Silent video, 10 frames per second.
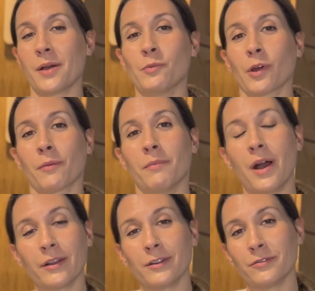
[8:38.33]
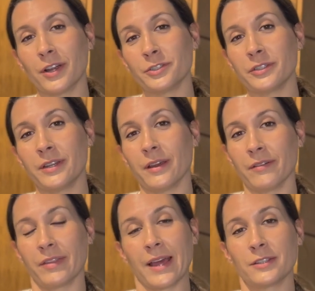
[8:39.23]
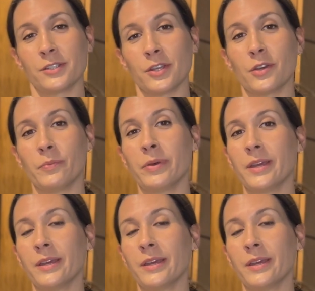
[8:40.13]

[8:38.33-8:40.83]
a more modern version of that soup.